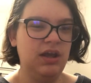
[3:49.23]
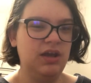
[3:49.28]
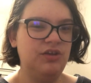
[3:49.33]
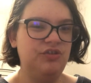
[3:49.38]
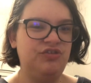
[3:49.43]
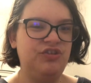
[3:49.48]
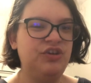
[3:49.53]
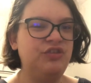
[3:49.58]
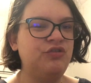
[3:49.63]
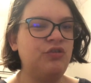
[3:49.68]

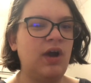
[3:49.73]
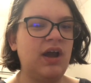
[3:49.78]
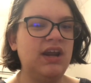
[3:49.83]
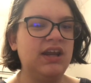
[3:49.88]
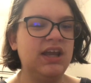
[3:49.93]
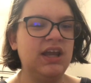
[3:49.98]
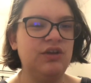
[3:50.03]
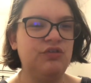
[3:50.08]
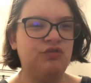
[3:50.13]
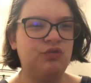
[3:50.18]
she tried to
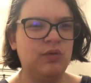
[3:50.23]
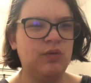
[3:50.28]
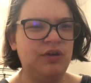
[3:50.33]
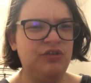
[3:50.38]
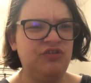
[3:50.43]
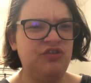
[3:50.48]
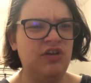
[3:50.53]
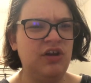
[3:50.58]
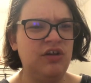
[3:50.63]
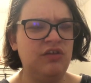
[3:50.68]
get
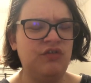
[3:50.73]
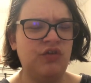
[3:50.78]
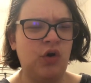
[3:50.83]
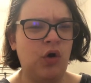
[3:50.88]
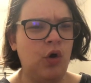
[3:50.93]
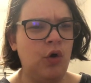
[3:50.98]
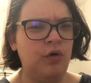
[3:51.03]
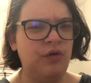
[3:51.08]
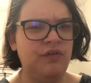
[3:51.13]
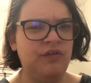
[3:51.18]
Trisha into
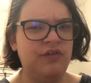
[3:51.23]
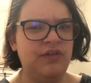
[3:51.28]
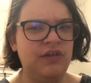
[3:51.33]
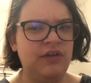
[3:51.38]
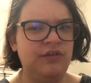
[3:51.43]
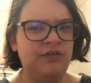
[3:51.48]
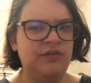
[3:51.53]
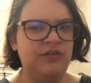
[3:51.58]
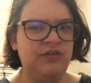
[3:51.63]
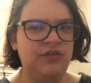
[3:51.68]
all of
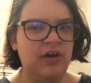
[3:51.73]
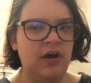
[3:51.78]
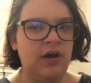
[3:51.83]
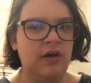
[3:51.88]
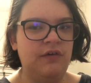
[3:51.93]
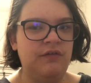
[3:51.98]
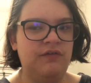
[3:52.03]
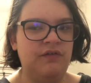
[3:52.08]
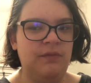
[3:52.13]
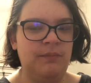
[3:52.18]
this
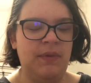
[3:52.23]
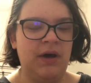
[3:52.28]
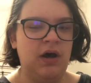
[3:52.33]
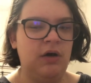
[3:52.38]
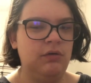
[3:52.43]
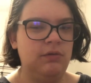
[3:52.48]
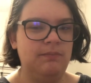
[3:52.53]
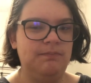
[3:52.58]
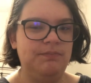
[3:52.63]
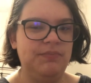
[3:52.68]
stuff
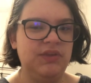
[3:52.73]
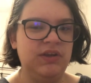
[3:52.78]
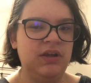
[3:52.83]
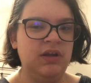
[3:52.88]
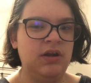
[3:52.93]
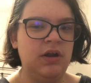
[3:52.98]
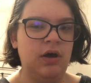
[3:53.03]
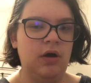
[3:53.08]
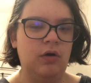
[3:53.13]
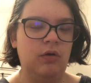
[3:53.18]
about, you
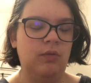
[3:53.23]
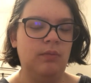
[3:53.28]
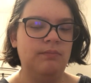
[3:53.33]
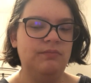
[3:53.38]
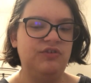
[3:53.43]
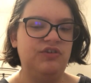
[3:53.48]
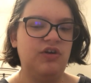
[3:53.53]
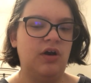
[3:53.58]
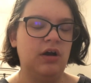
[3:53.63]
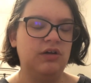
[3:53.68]
know,
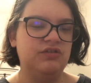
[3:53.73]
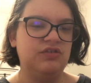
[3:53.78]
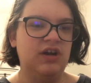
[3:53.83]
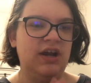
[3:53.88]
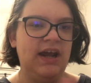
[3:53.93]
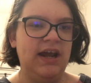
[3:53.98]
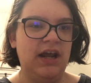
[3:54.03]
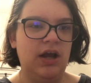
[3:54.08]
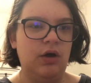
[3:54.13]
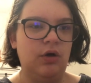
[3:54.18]
Dr.
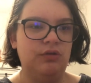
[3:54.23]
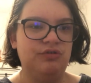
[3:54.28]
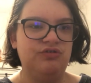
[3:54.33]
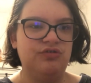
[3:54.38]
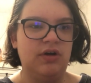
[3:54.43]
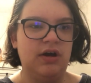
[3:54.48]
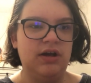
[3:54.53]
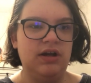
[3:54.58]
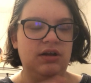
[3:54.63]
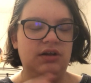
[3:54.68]
Hale
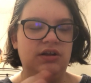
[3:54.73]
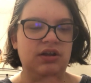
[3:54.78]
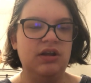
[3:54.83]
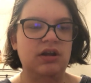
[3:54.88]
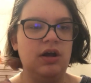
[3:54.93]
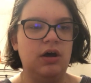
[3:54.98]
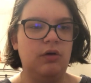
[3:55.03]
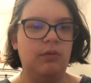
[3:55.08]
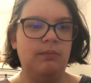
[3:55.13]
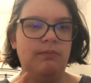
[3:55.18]
trying to, you
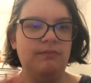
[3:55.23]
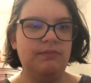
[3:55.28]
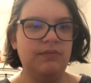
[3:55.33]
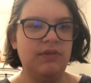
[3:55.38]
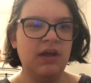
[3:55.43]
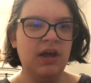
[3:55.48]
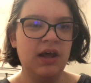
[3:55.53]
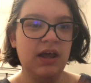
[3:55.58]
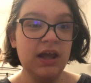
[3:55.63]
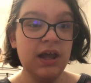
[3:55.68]
know,
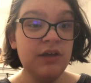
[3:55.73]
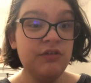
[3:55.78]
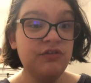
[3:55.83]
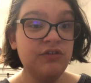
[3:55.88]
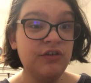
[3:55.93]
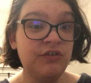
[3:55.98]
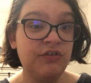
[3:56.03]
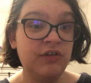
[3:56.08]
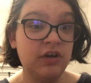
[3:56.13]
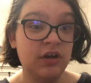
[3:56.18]
it's
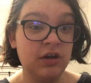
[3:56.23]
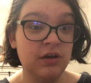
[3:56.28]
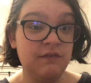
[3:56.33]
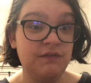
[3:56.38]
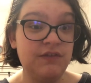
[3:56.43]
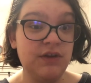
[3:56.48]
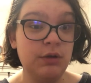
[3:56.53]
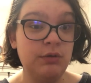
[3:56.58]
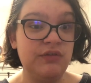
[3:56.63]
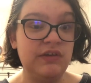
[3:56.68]
just a
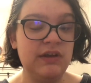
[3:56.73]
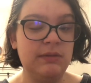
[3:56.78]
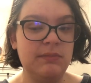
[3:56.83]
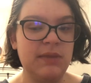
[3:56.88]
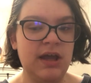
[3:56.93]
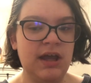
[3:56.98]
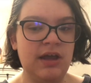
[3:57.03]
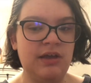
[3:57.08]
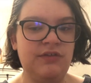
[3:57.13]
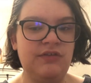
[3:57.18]
confusing
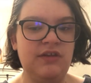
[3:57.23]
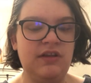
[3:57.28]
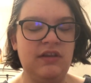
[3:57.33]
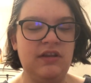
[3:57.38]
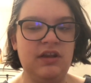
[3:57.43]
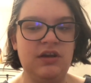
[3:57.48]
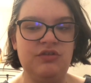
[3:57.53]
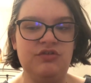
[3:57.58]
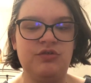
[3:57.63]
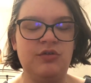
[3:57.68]
mess. And
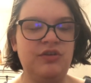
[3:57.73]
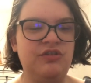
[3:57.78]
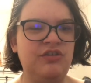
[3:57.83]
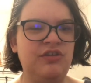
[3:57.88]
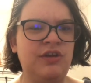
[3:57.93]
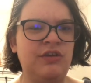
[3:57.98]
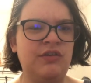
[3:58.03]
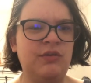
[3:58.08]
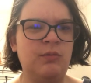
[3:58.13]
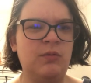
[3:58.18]
then Trisha
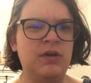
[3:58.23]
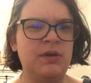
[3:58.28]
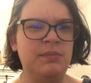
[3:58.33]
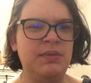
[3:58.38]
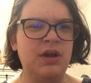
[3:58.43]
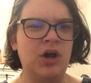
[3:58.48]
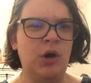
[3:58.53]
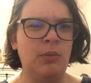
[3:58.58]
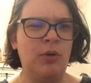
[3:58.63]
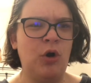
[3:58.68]
doesn't want to
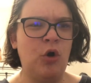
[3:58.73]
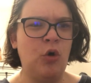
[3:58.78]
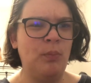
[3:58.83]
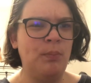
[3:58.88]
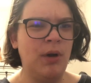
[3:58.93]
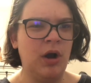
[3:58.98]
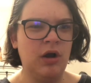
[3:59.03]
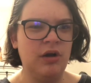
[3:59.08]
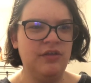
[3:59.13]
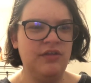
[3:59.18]
be a whole
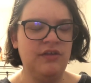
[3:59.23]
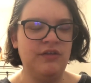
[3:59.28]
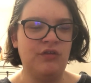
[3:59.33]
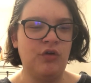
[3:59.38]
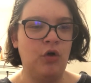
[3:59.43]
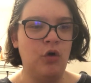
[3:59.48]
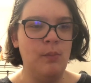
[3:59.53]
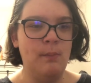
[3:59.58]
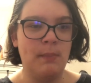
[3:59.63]
part of this whole